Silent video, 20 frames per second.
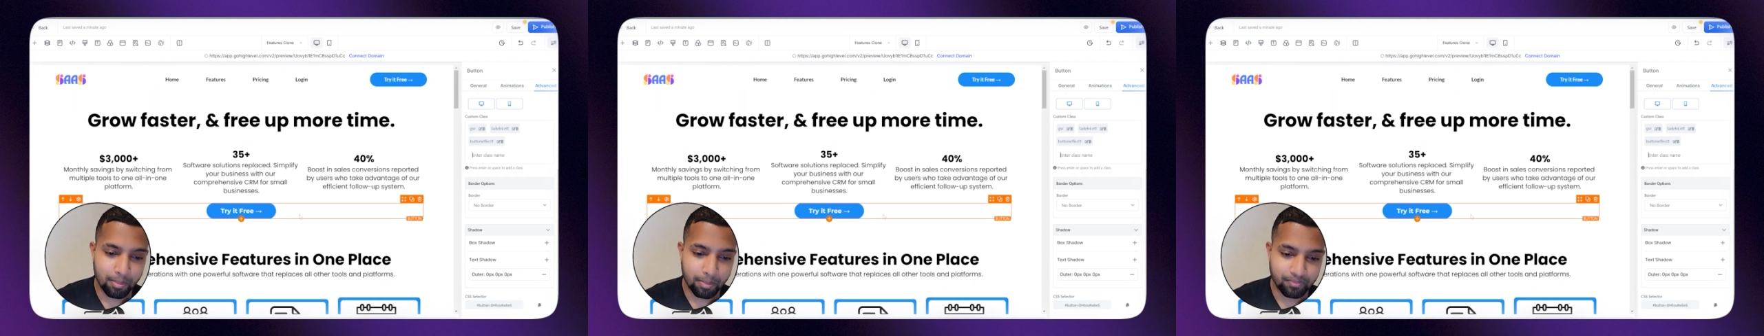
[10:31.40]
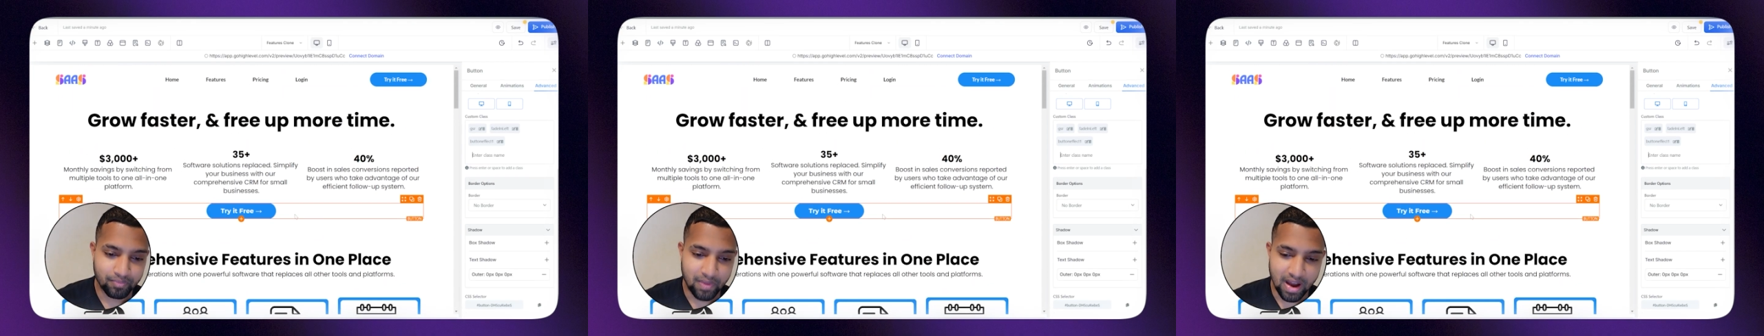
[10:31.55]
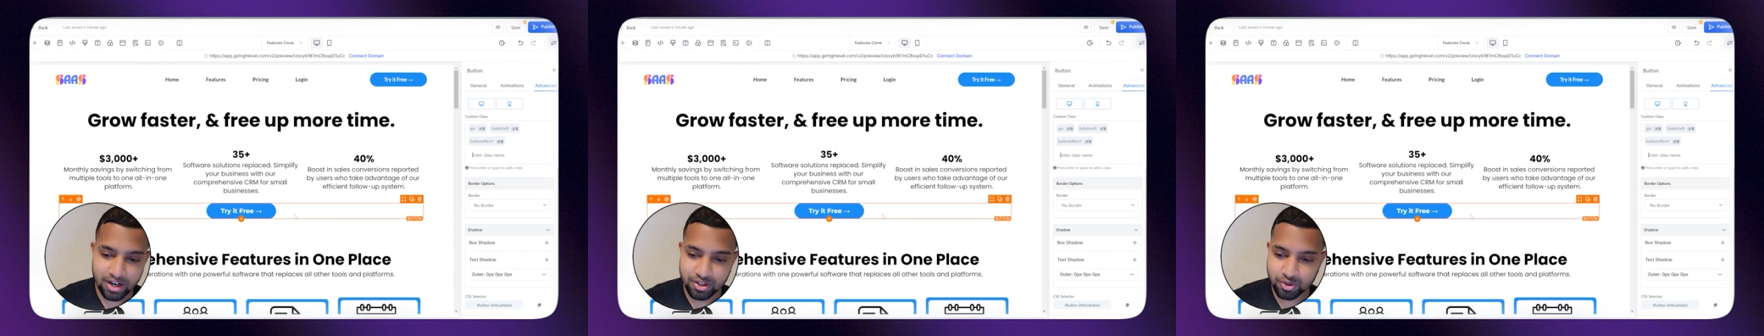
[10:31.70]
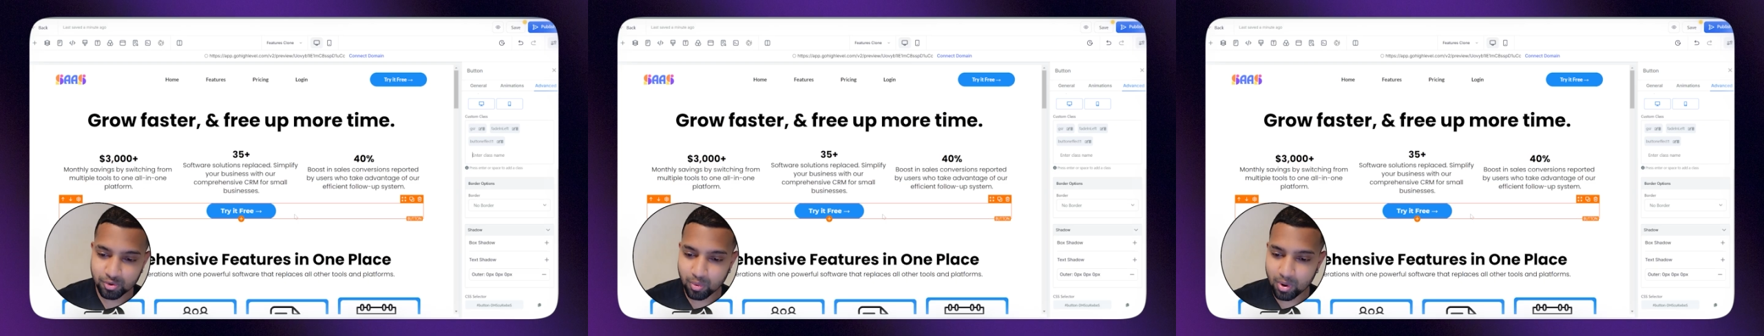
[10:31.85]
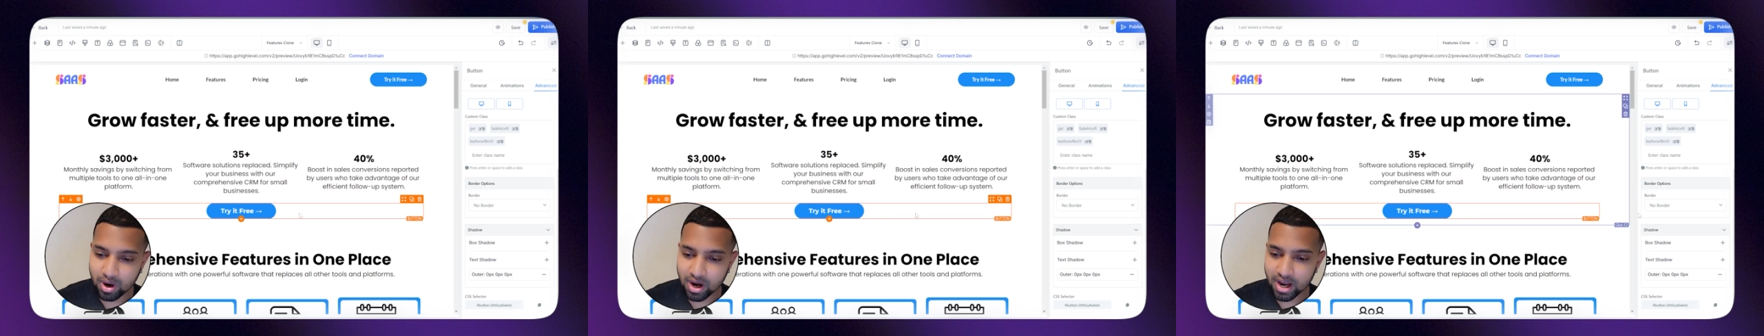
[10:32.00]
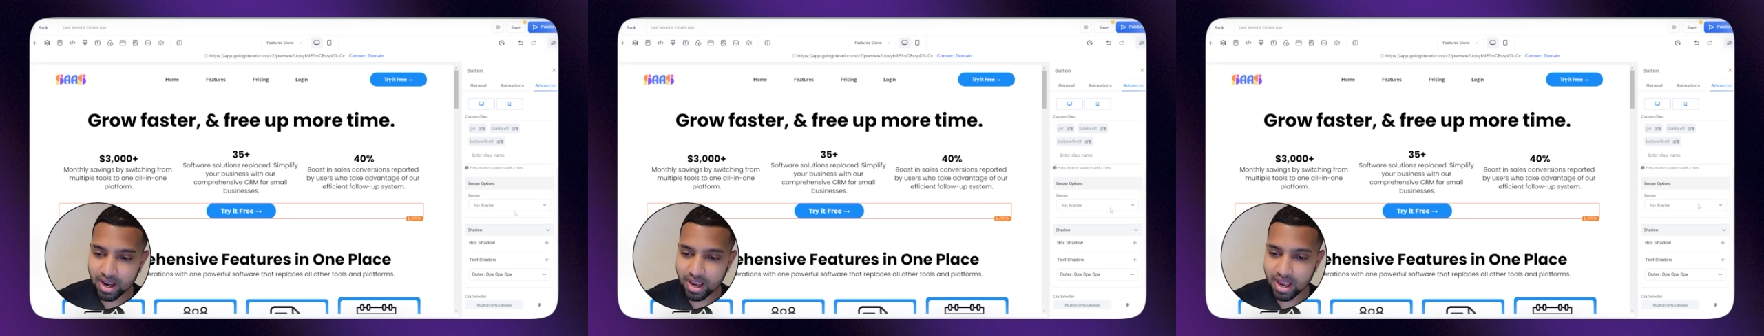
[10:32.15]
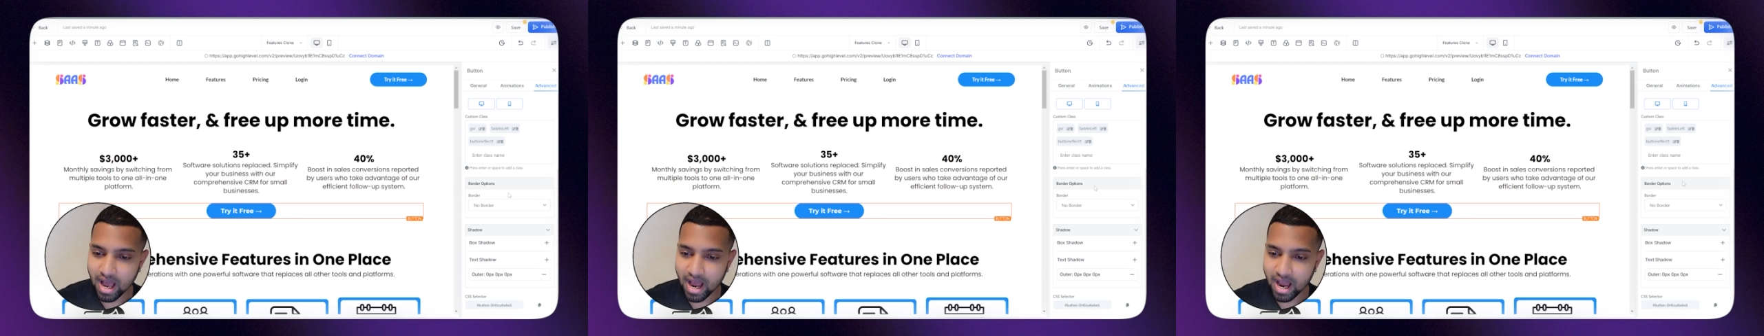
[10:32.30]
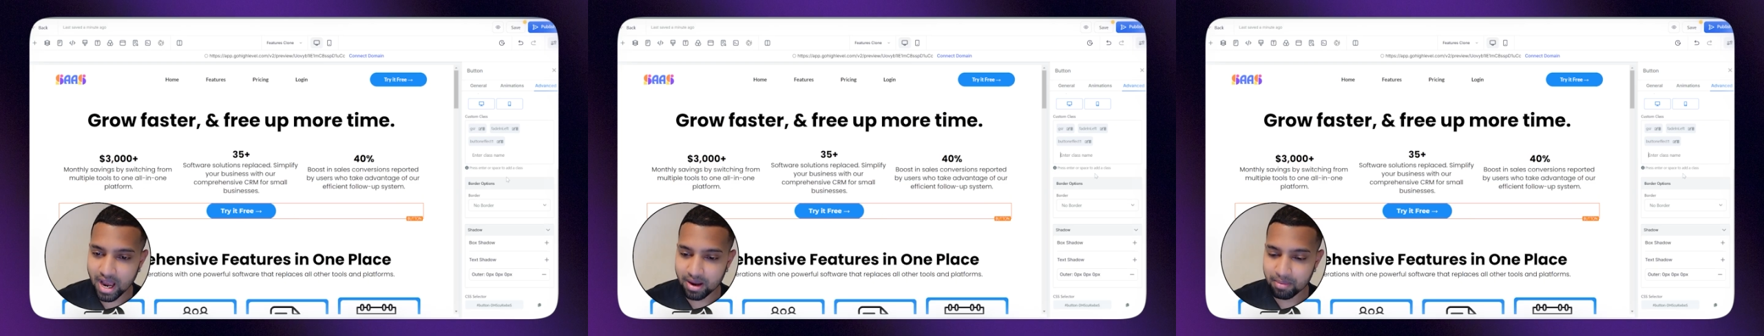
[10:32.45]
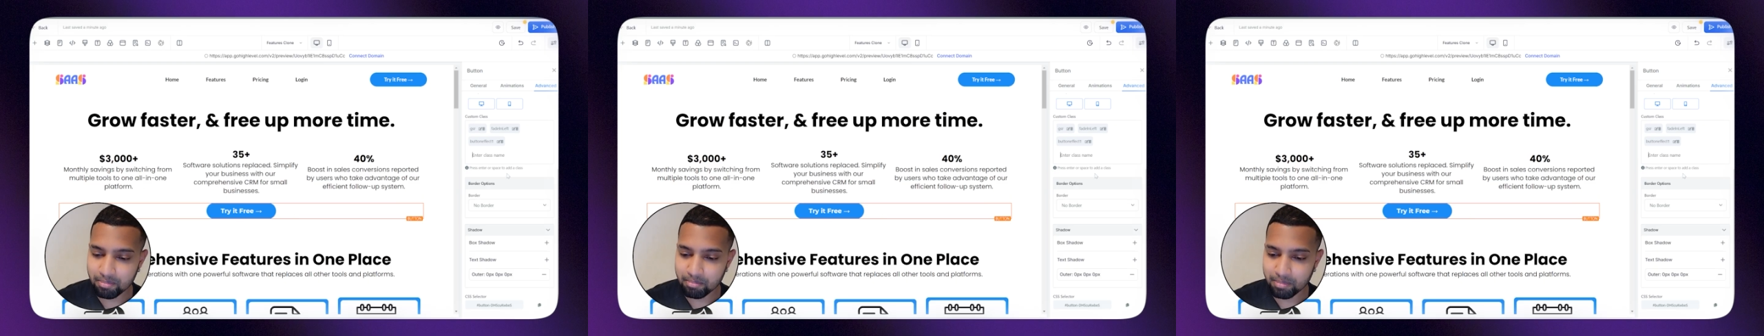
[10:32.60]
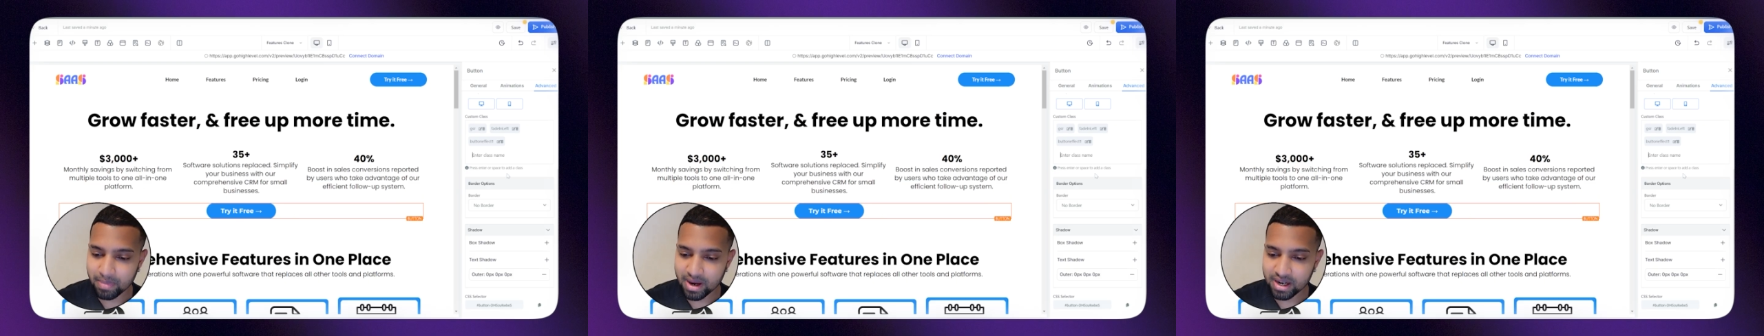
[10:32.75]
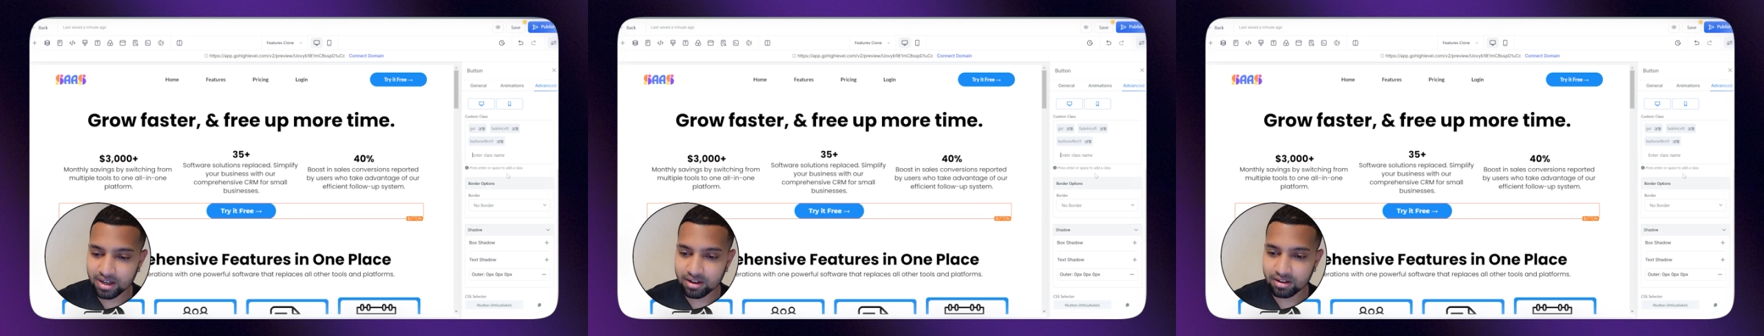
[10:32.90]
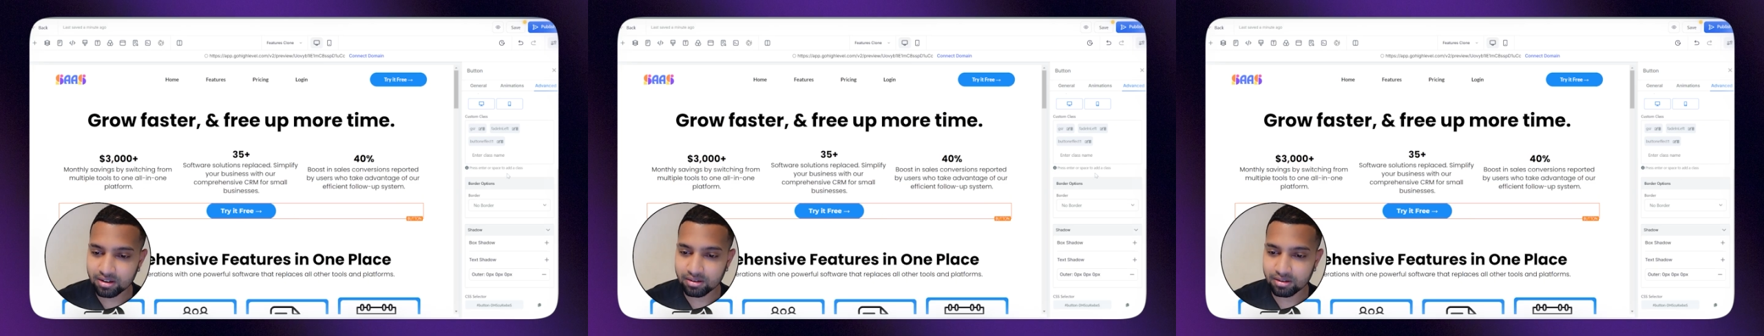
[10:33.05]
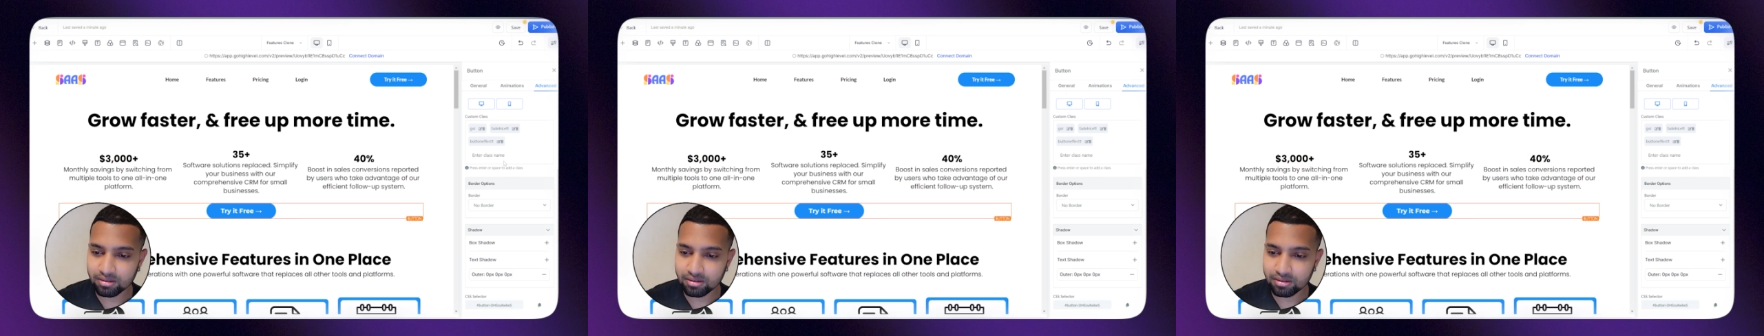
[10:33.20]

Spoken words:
That's why I made